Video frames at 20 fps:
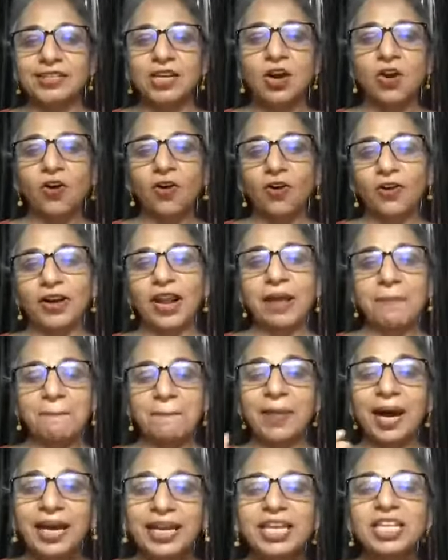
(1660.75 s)
or
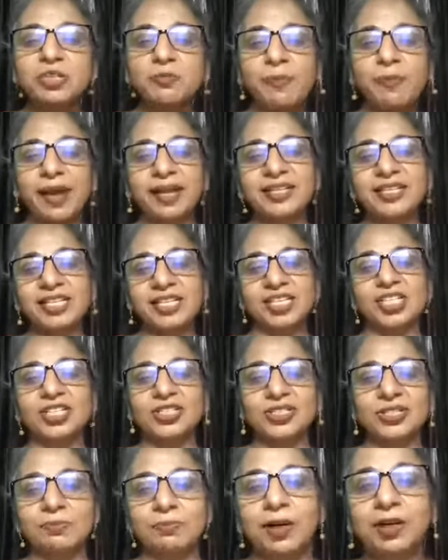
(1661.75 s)
my expectations
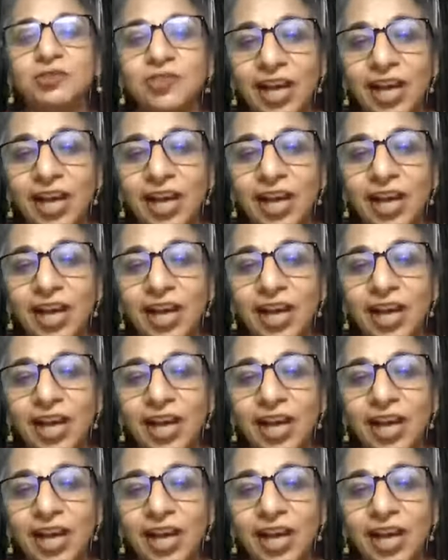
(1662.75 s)
about